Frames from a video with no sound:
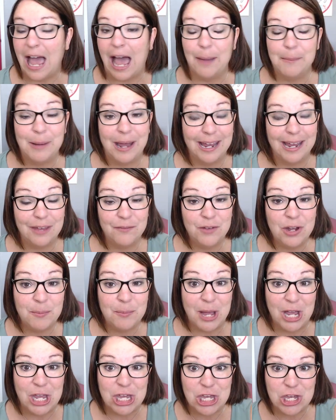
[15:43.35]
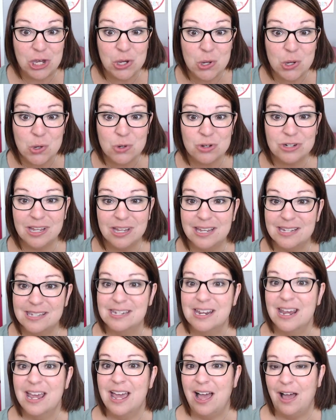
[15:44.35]
I'm not giving them a huge
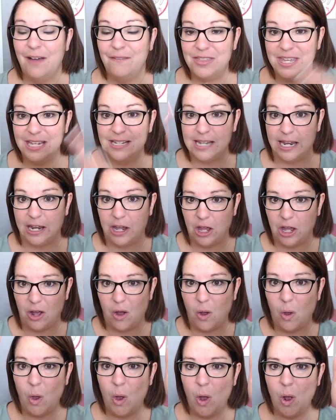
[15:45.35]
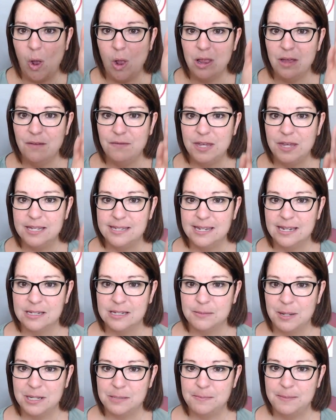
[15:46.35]
list of things like all of these
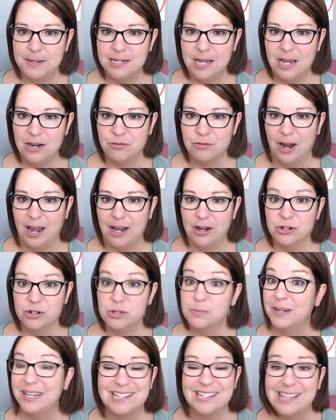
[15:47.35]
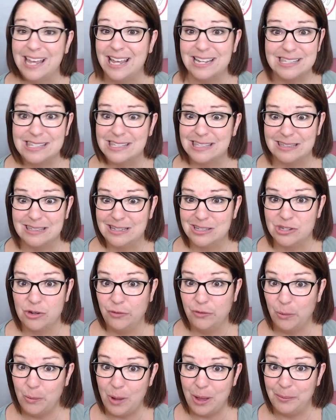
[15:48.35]
things must be done, writers, because that's it's
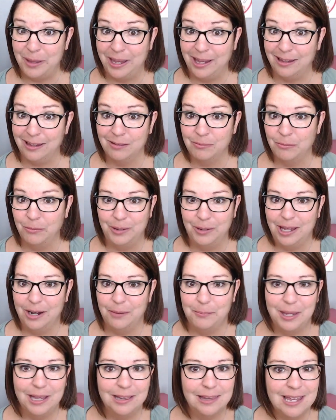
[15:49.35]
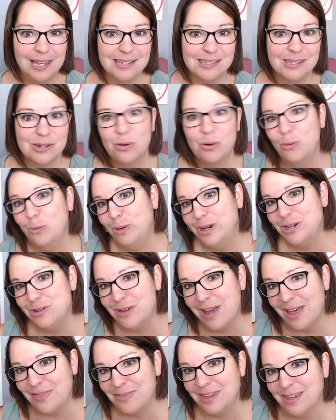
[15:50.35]
overwhelming. When we get a big list, we
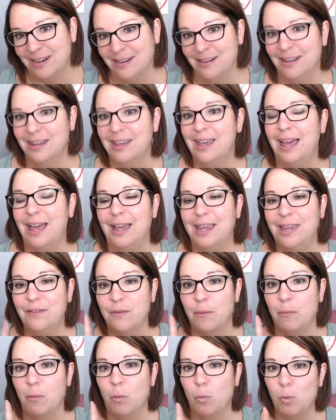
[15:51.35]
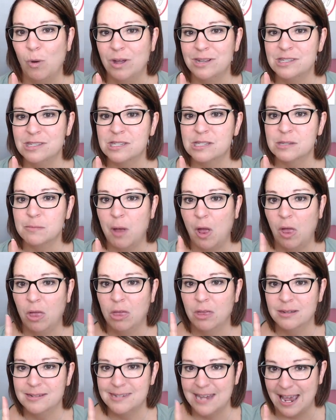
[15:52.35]
do nothing. I give them one
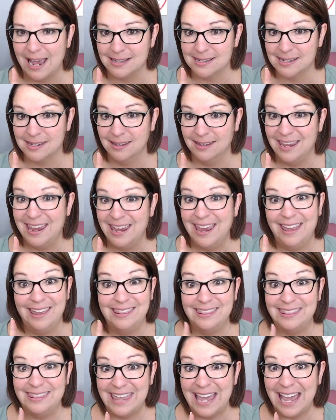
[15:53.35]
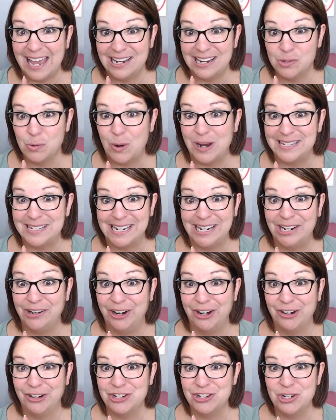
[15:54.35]
small task. And that is why a second
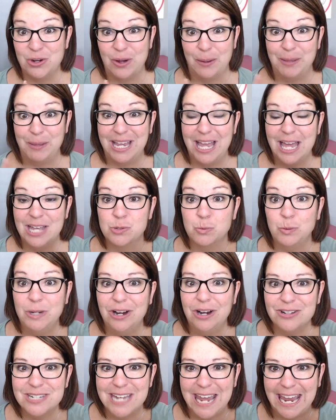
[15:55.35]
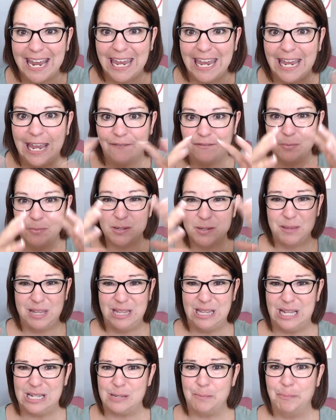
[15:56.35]
grader can do it, because we are taking it from
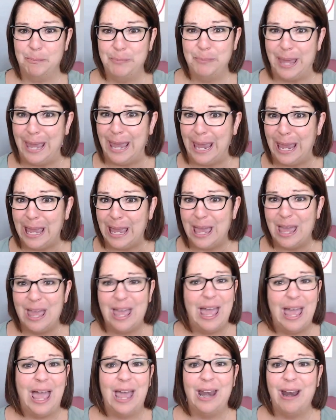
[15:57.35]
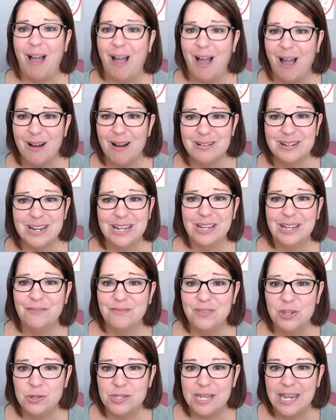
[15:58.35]
something that's big and hard and
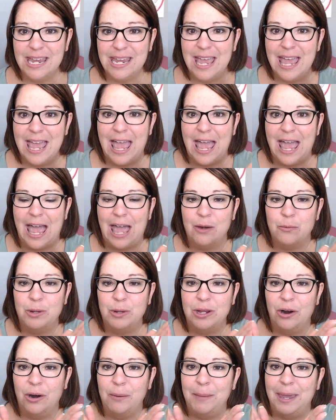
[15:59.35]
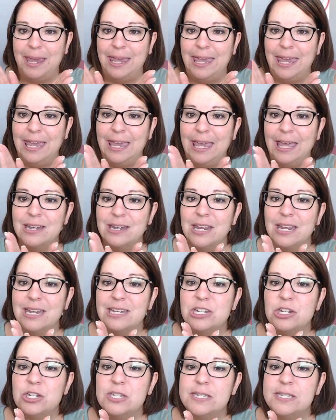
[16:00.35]
confusing, and we are making it into